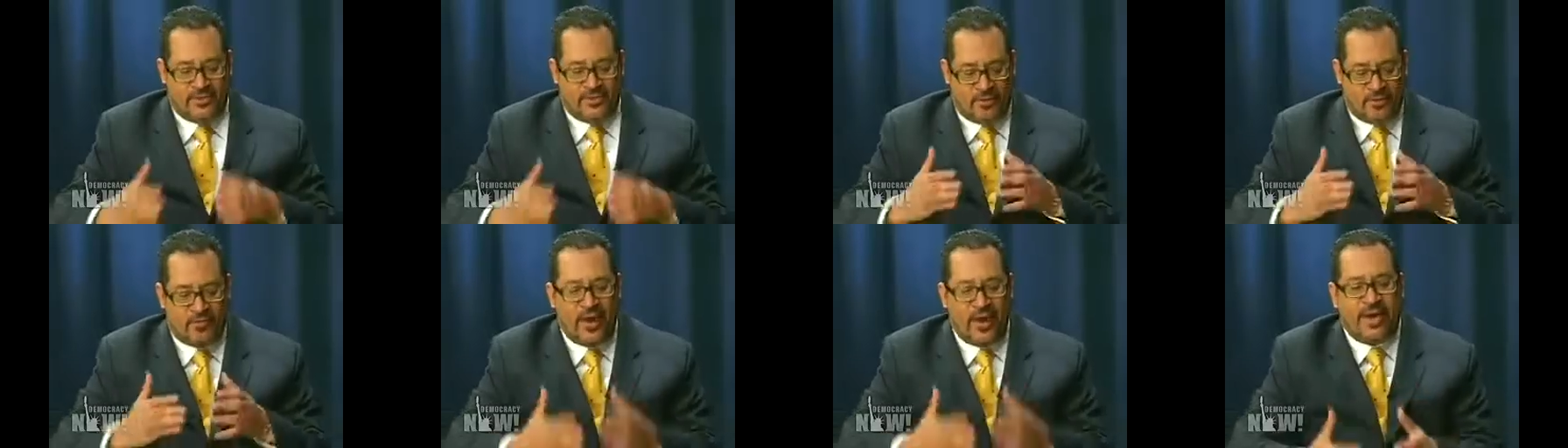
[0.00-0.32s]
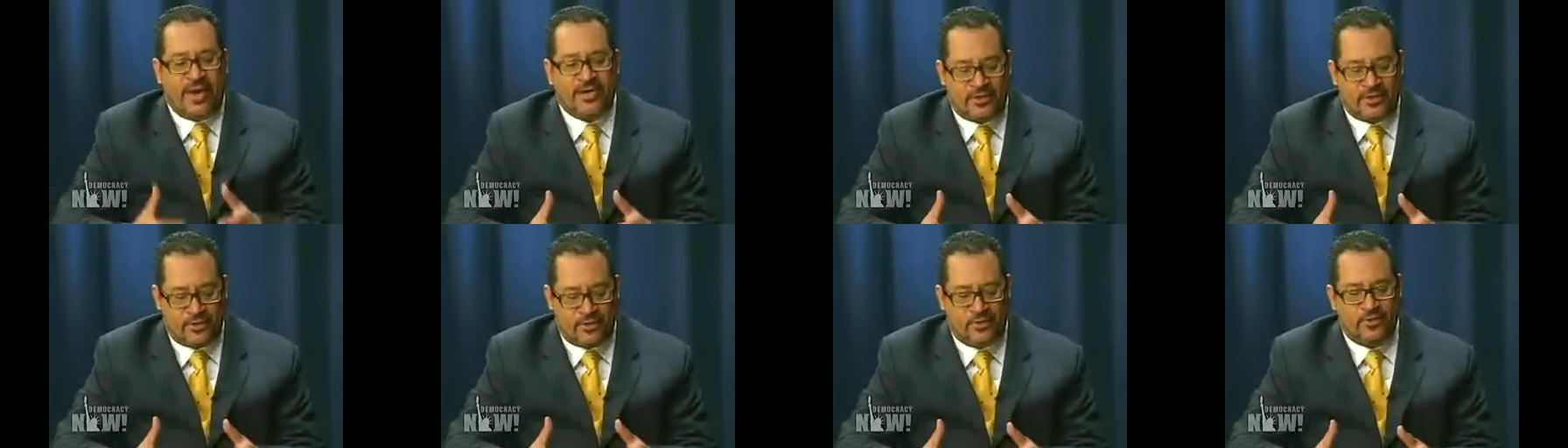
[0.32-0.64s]
The
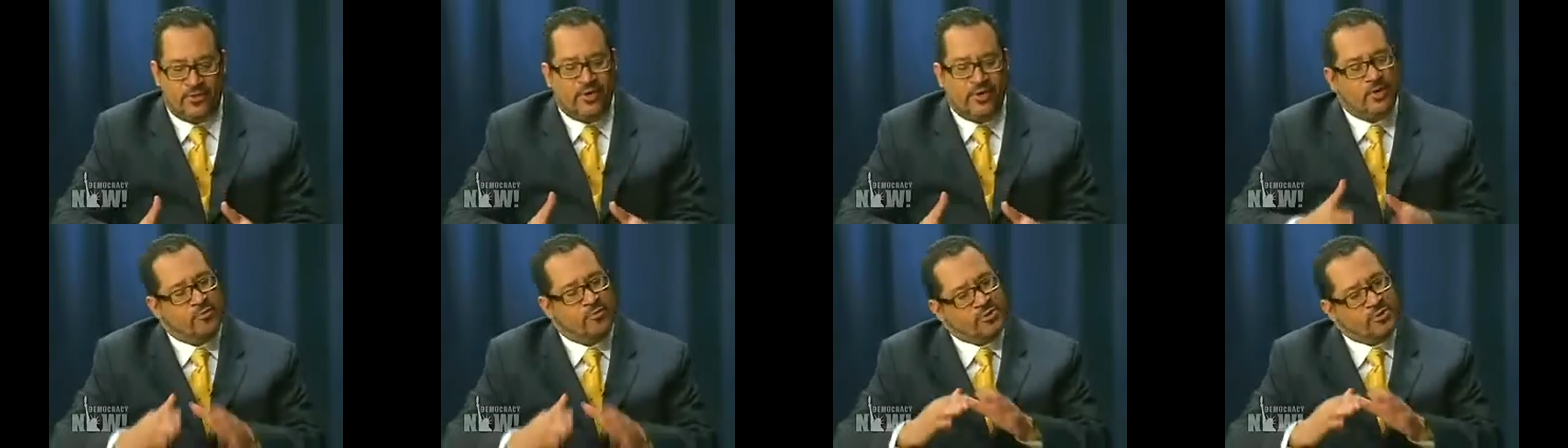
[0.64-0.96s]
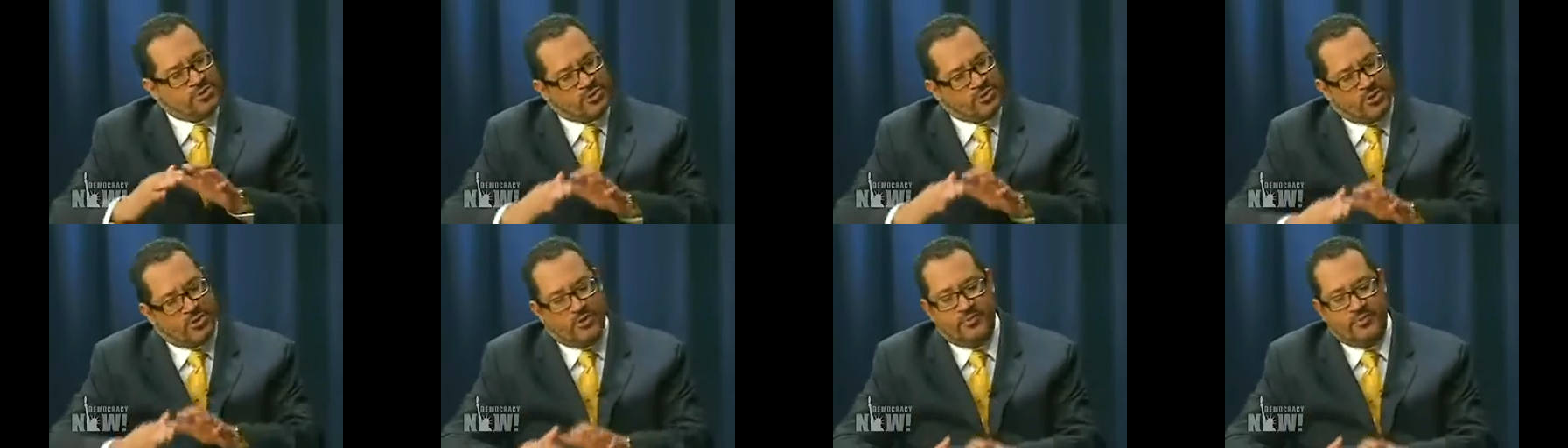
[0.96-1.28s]
radical
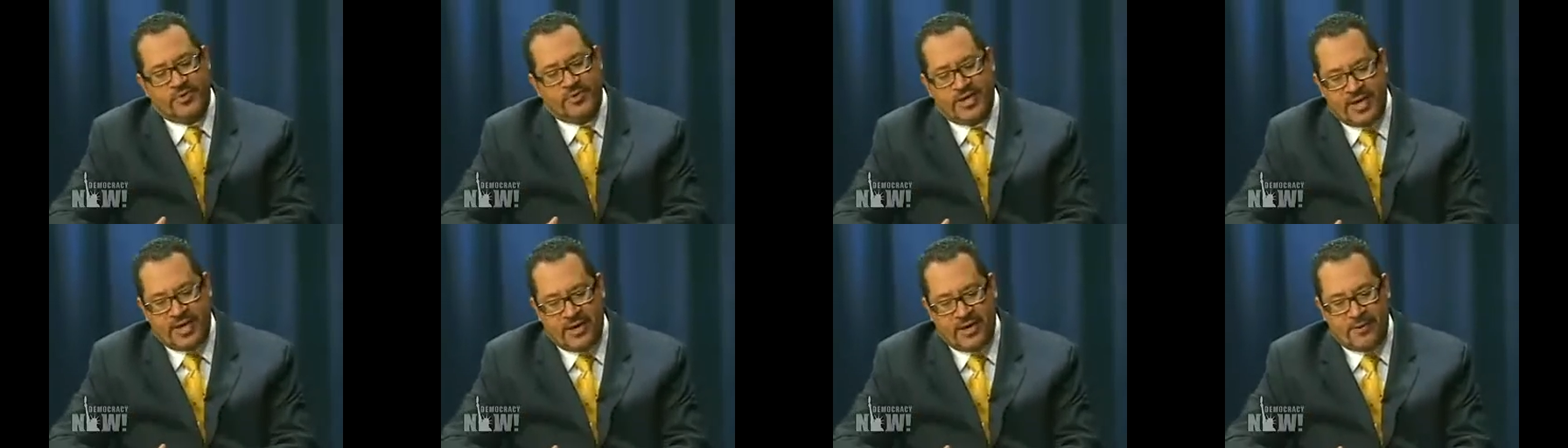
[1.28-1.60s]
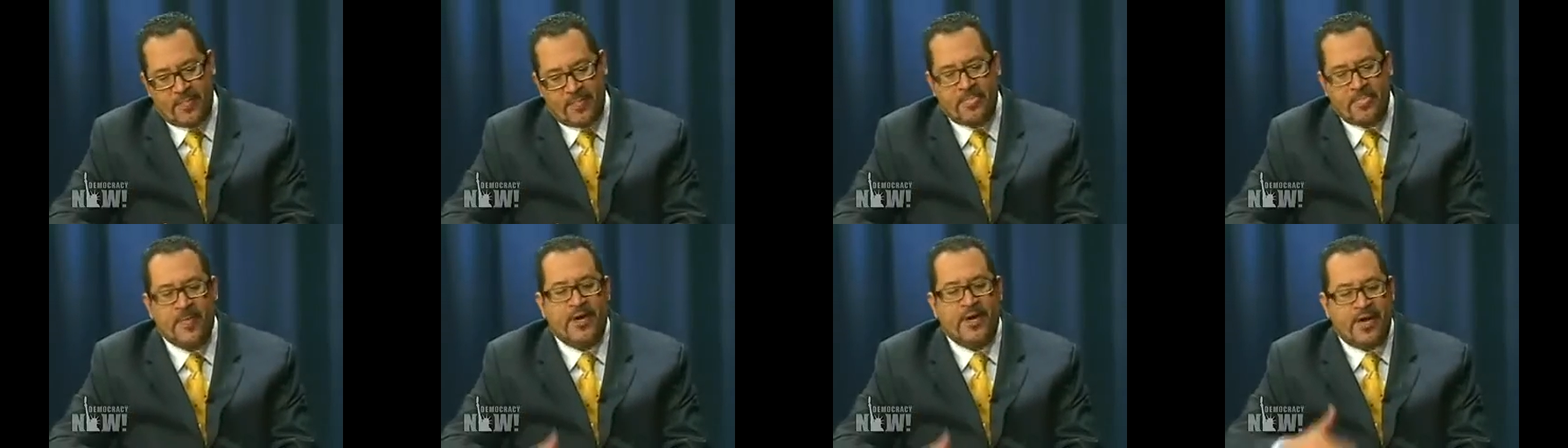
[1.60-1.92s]
was toned
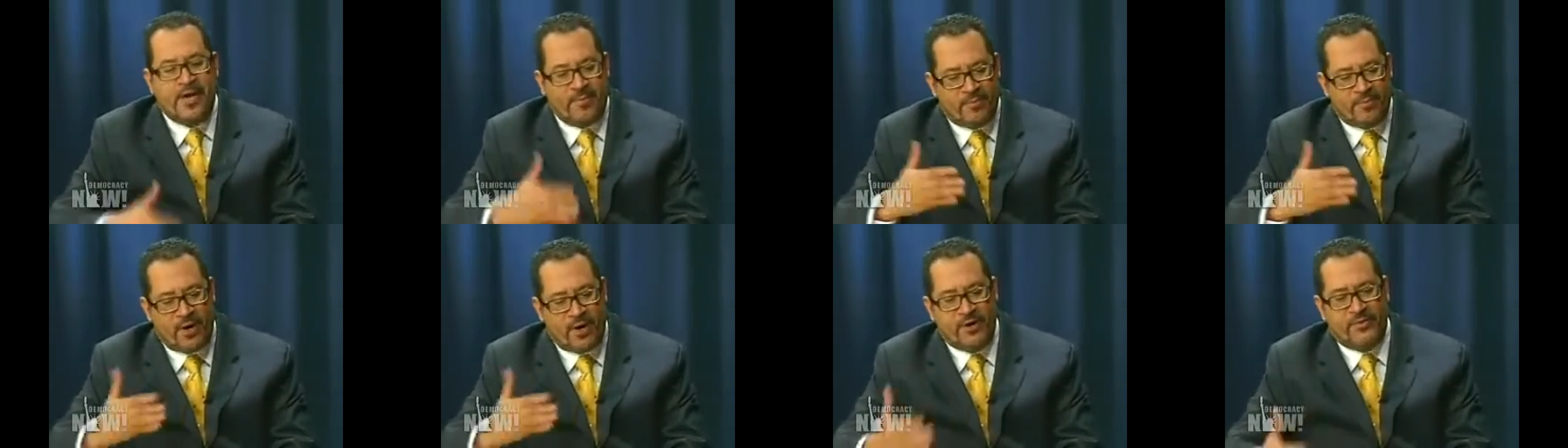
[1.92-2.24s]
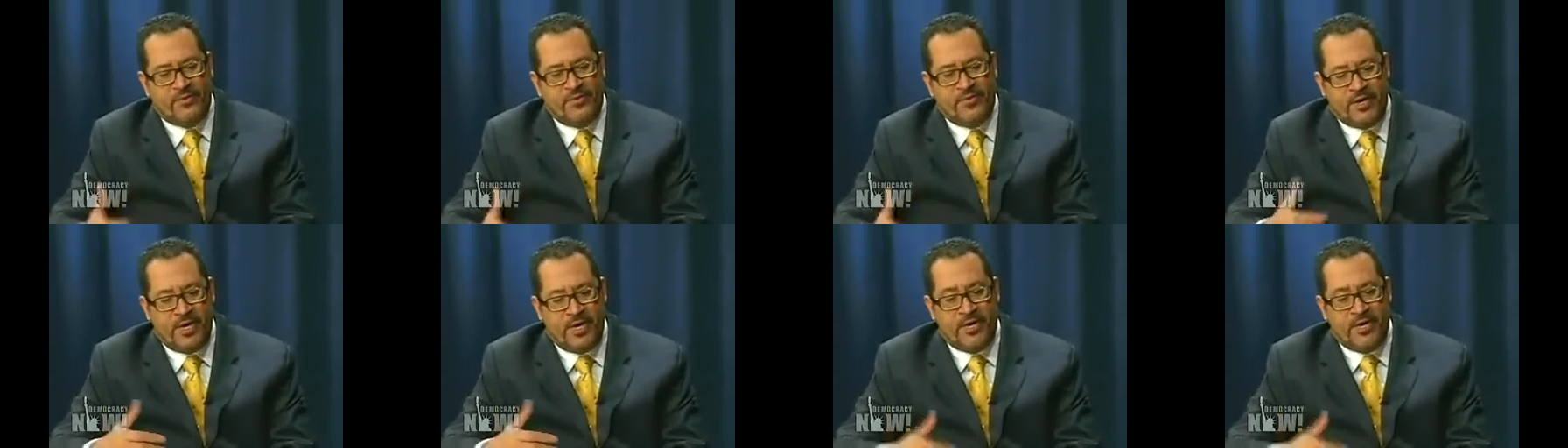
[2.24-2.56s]
down, and
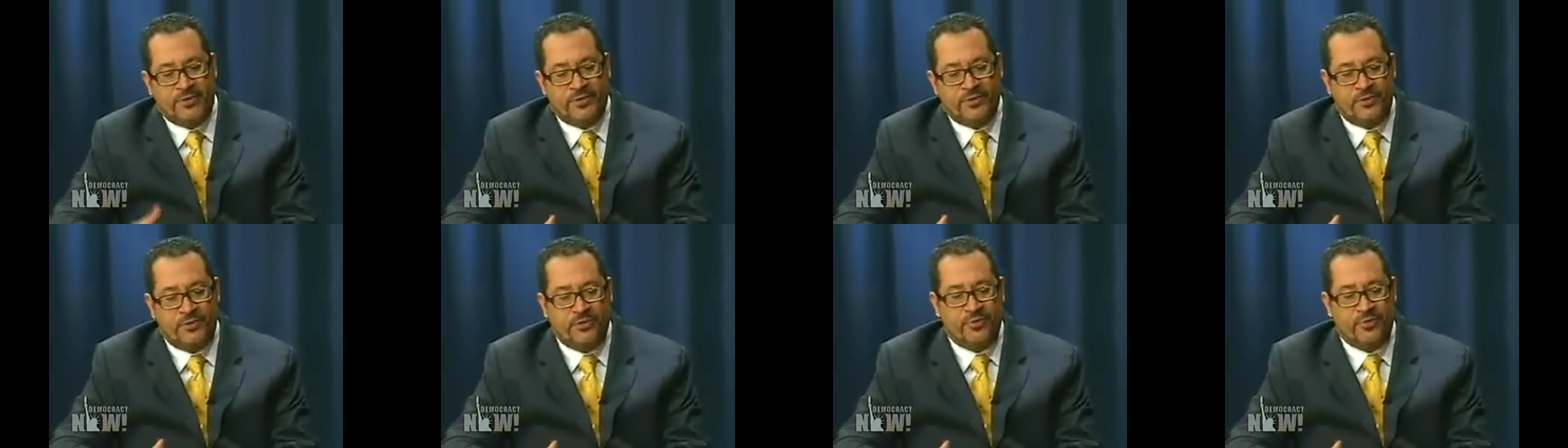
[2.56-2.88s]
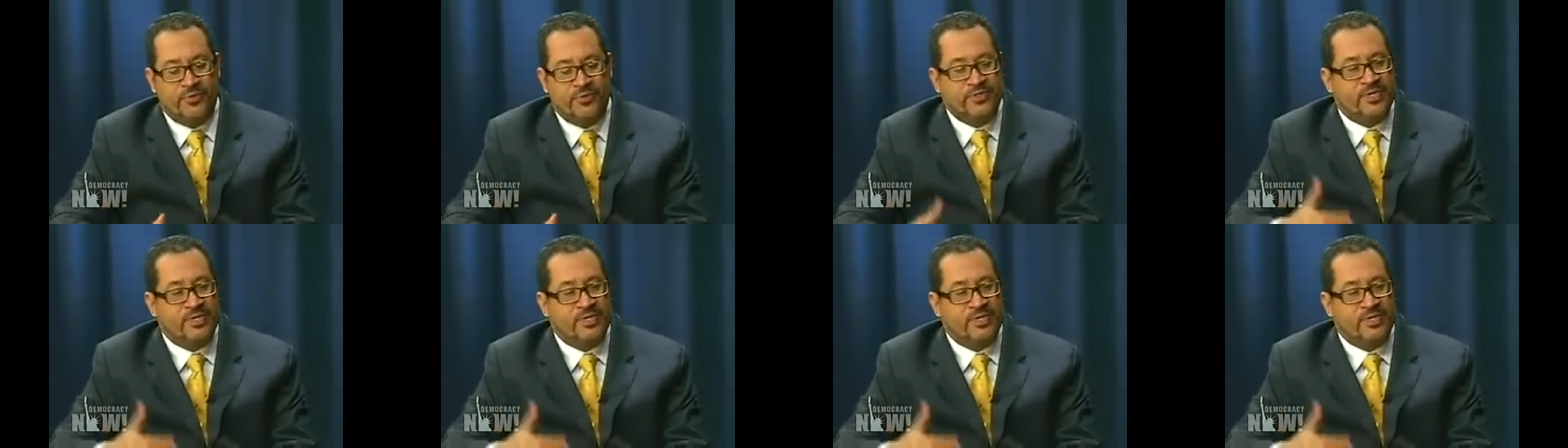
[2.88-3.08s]
Martin Luther King Jr.